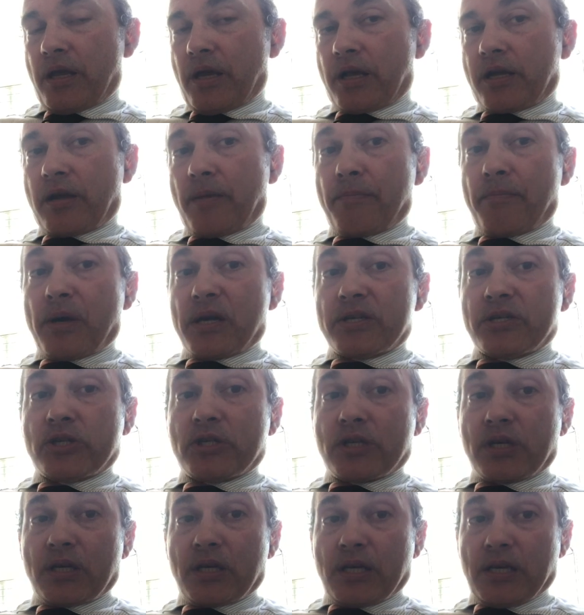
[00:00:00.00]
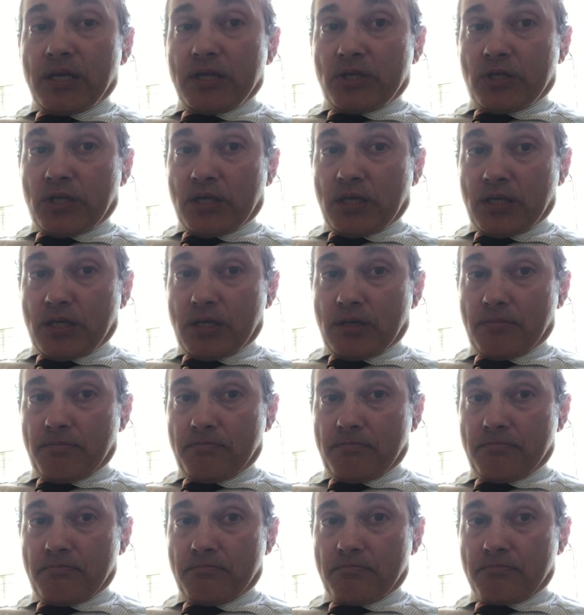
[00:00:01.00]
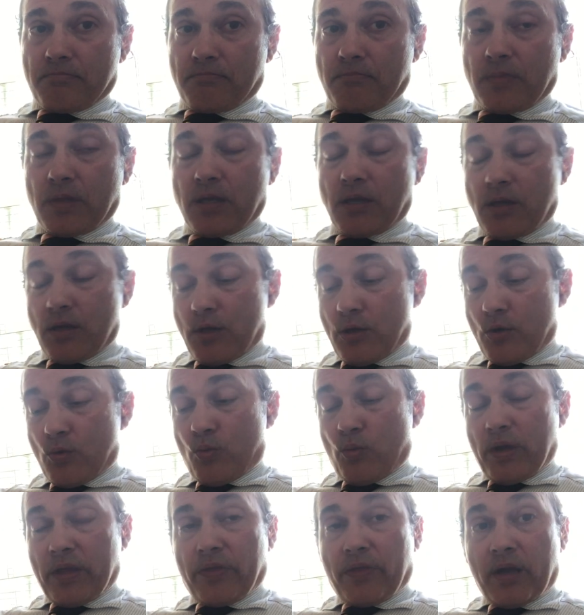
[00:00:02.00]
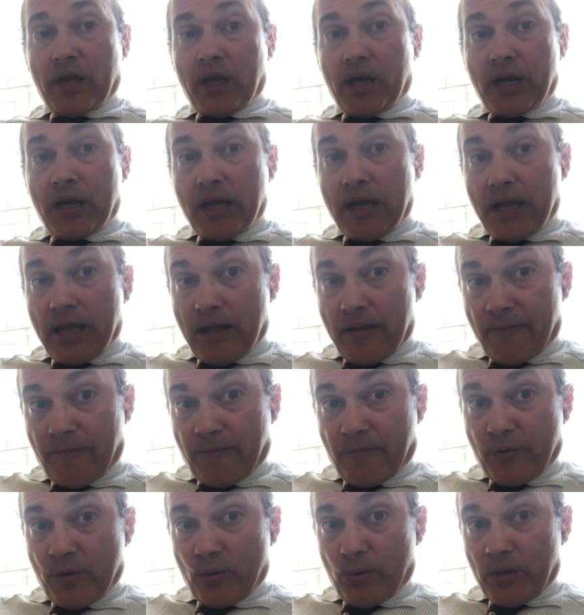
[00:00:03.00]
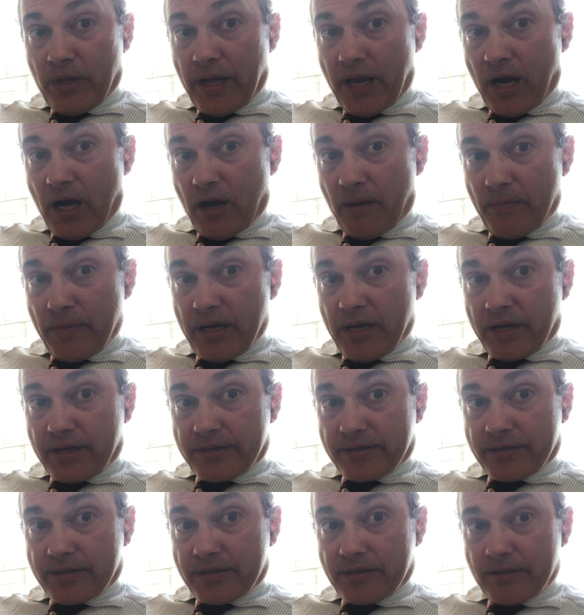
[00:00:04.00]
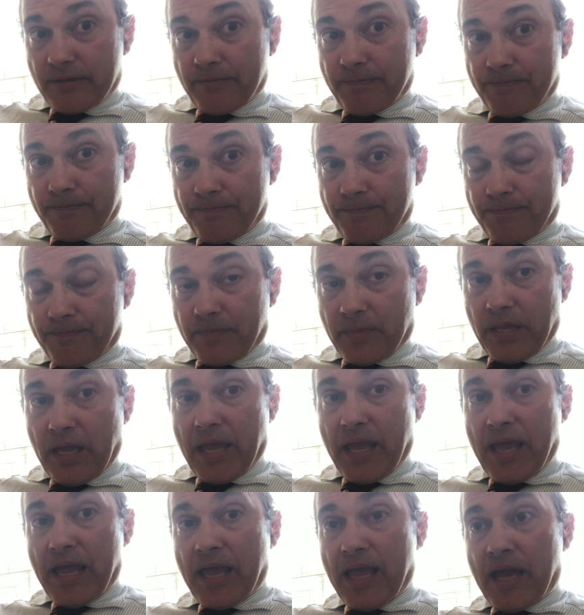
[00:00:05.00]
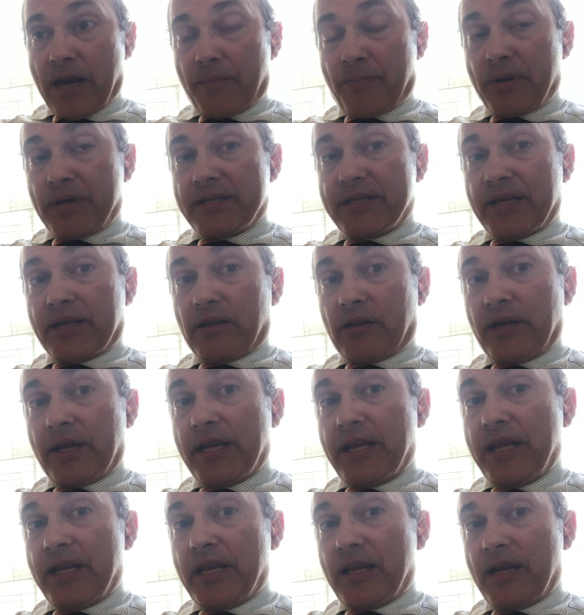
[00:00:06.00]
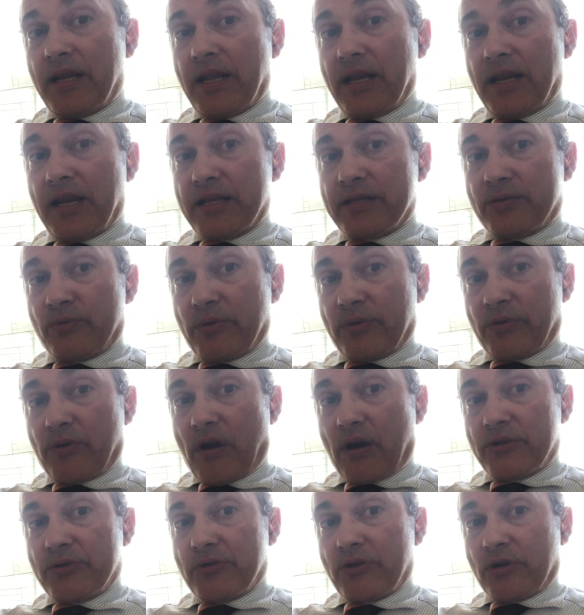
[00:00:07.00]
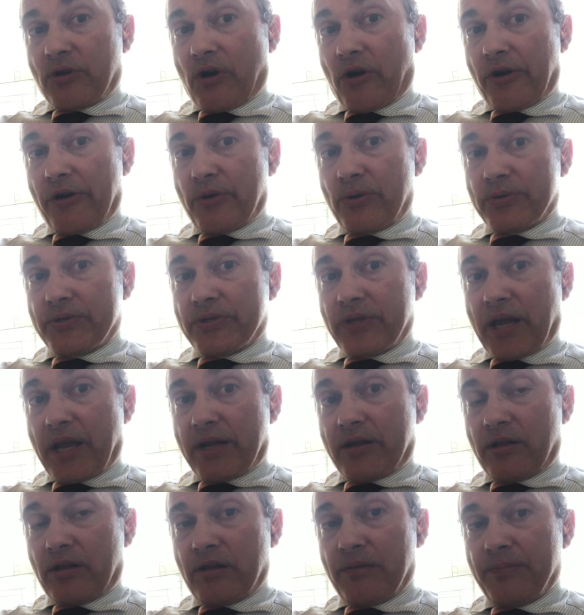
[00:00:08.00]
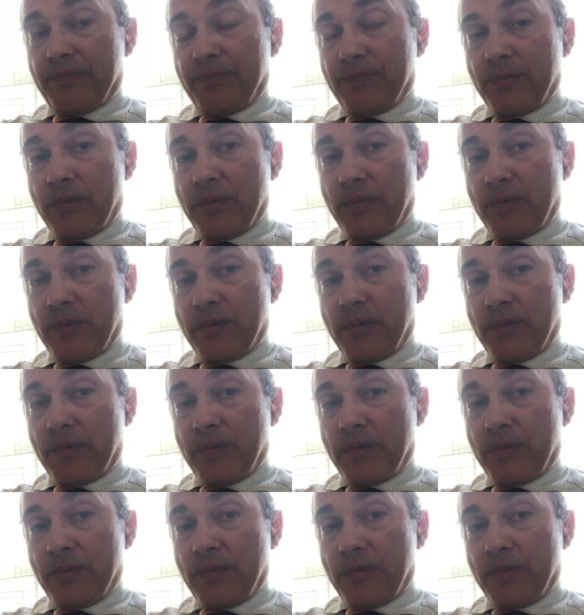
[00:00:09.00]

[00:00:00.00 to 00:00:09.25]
combustion engine with a fuel air mix and a particular heat, and as with regards to the Carnot cycle,